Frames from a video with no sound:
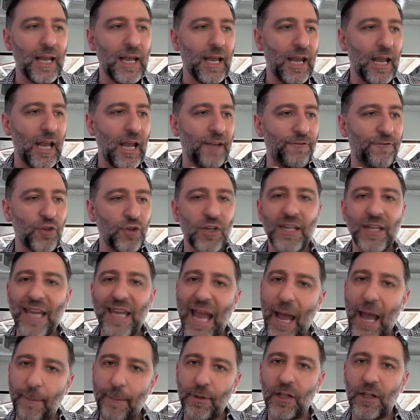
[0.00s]
if you can
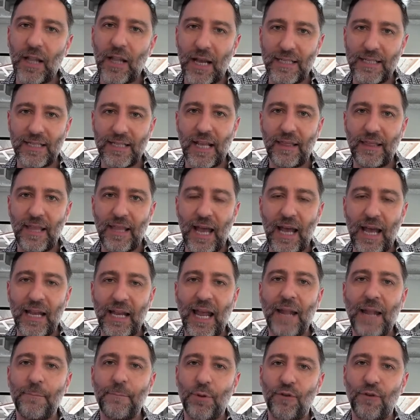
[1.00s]
capitalize on that
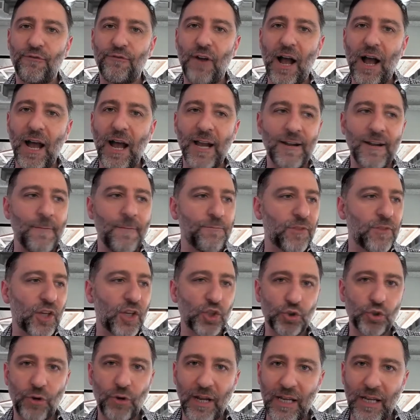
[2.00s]
and provide
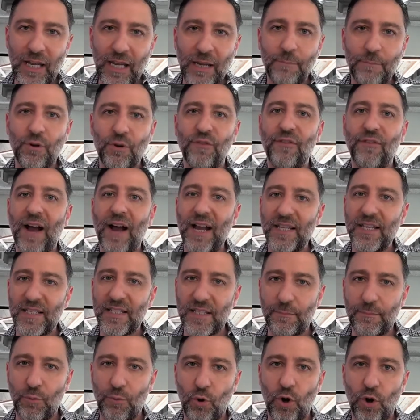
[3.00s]
training, provide
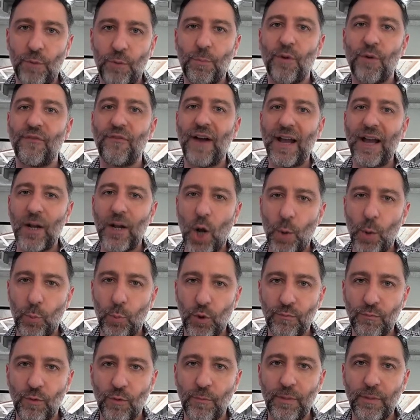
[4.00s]
support, provide
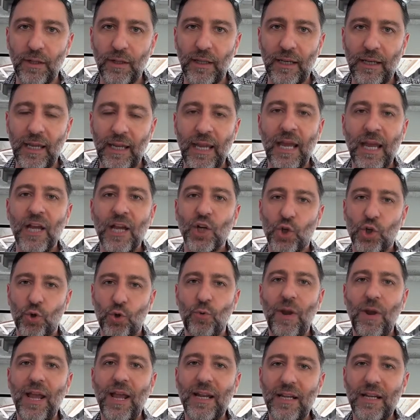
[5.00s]
upward mobility,
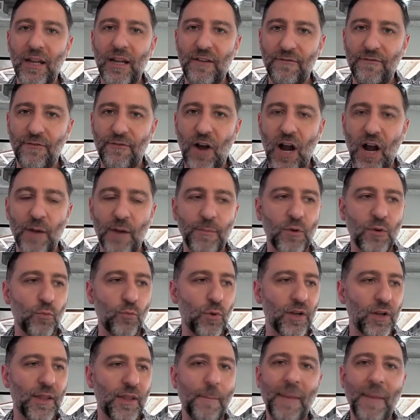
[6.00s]
create an environment
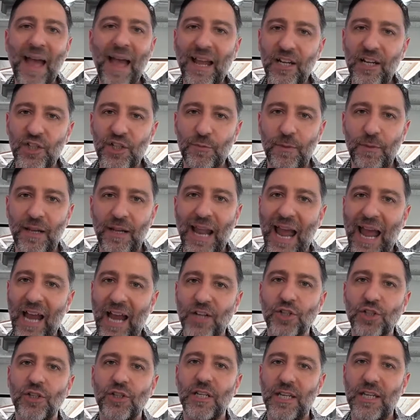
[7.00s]
where the management
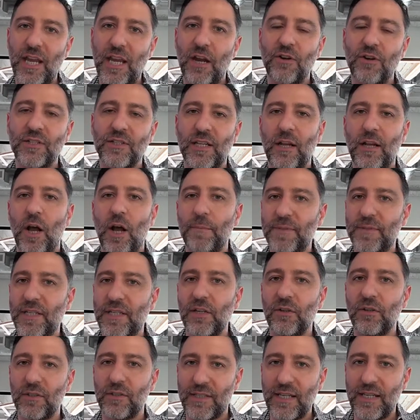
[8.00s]
actually cares and
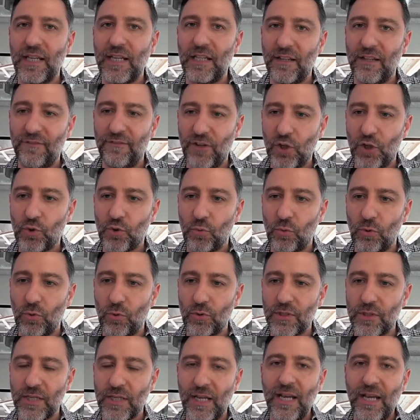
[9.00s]
upskills the
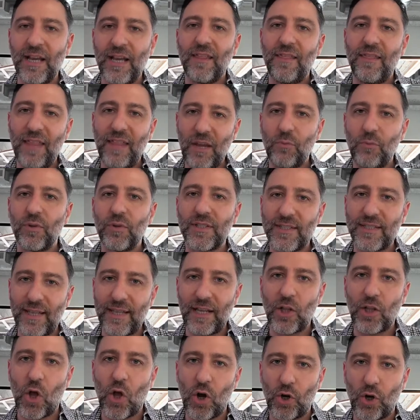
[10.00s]
individuals, they will
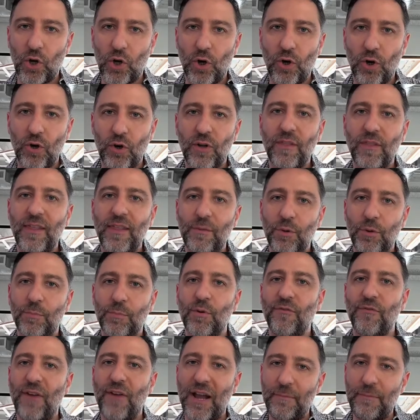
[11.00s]
stay longer. They will
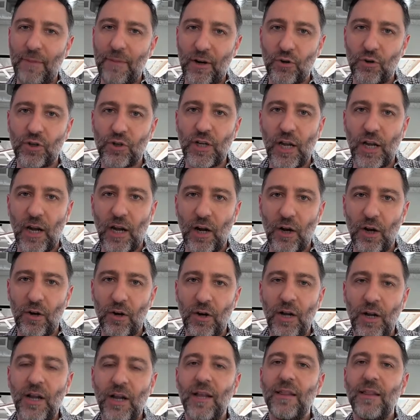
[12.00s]
provide better care.
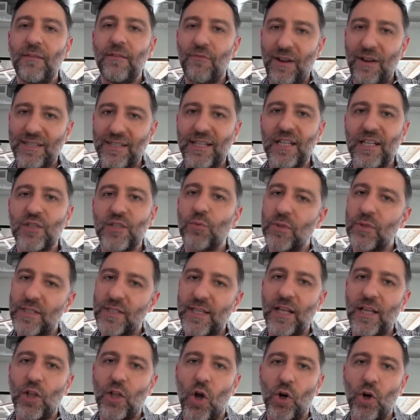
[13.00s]
Residents will
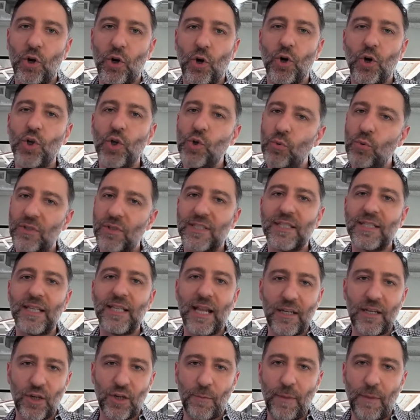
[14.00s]
stay longer. You will see
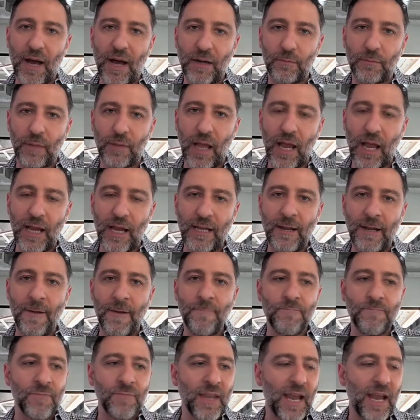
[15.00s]
that in your bottom line.
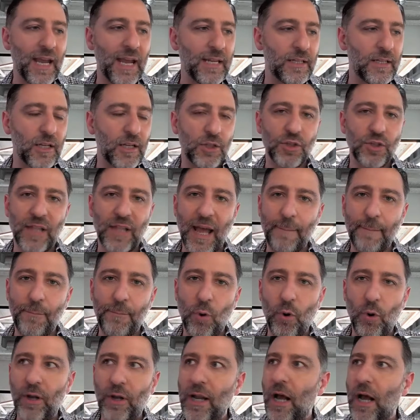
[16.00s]
And to that
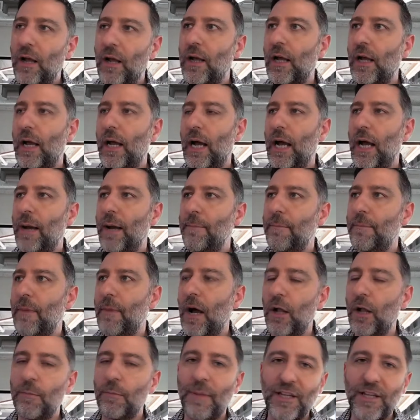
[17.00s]
point,
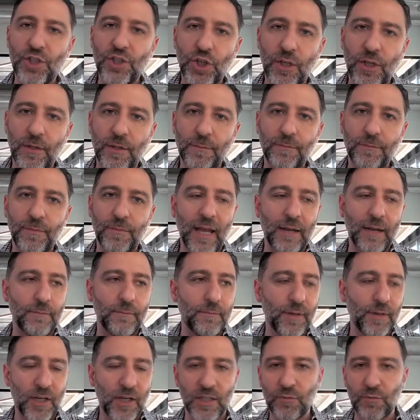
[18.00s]
I'll mention that
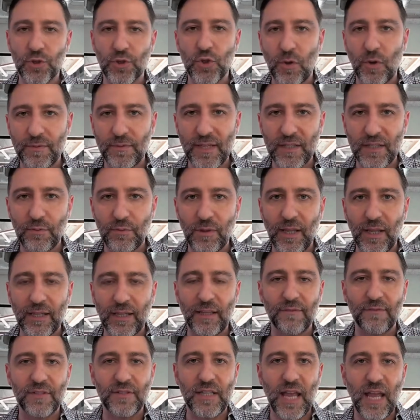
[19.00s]
because we're so obsessed with length
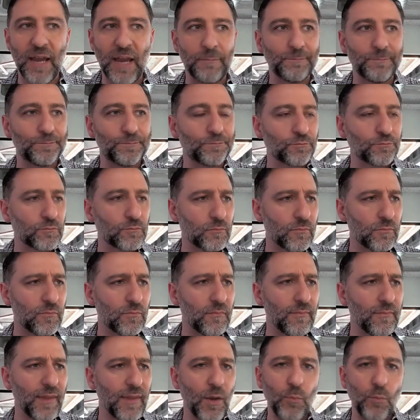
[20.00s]
of stay,
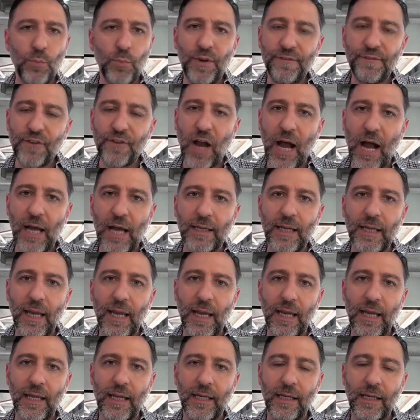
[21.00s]
we've got
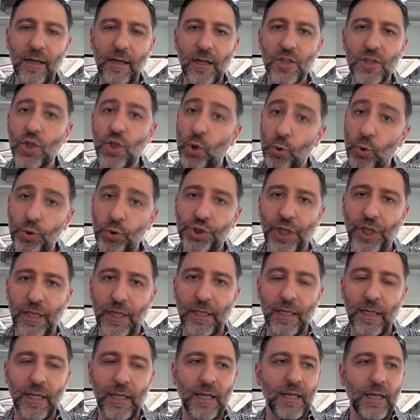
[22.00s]
a
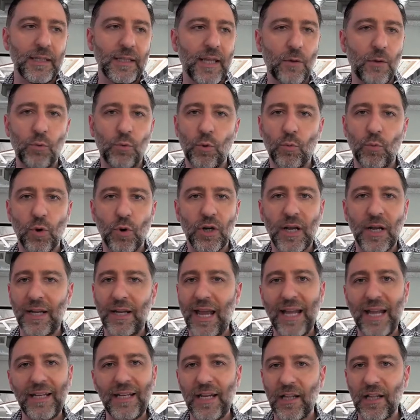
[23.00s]
solution that will work on
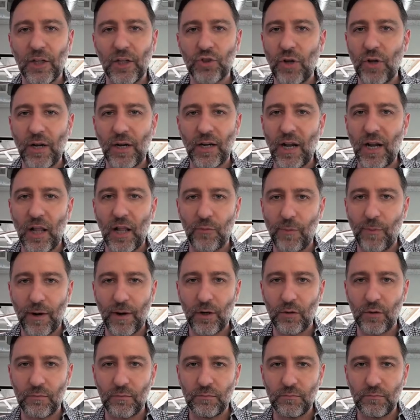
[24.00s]
any electronic health record,